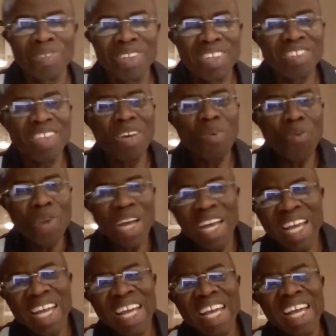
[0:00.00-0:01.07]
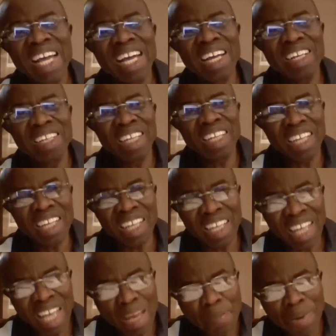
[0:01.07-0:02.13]
The same way uh,
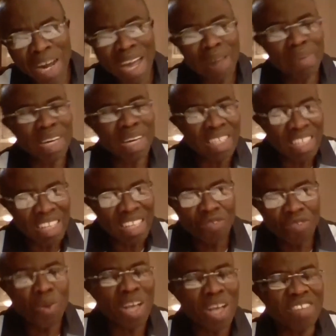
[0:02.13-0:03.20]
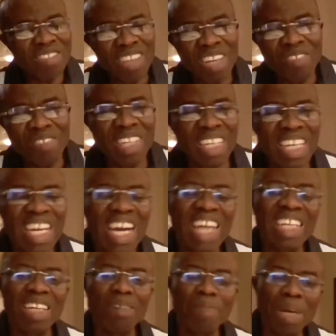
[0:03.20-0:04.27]
the Abraham and Eve were saved in the
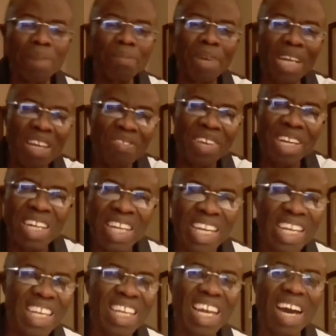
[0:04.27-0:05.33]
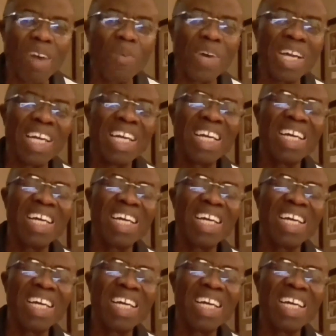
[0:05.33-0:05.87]
garden by believing in Yahweh,